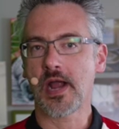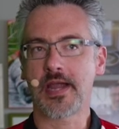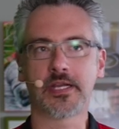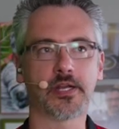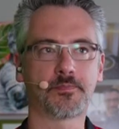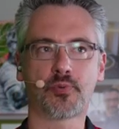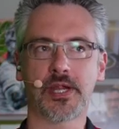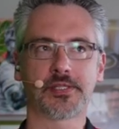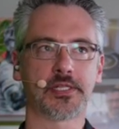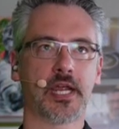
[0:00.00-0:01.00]
I did a
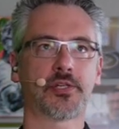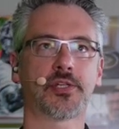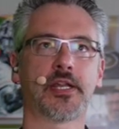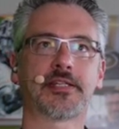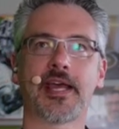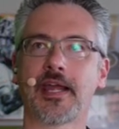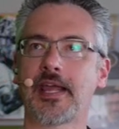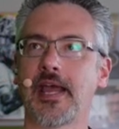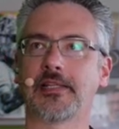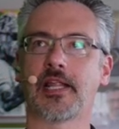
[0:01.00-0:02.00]
presentation at TechEd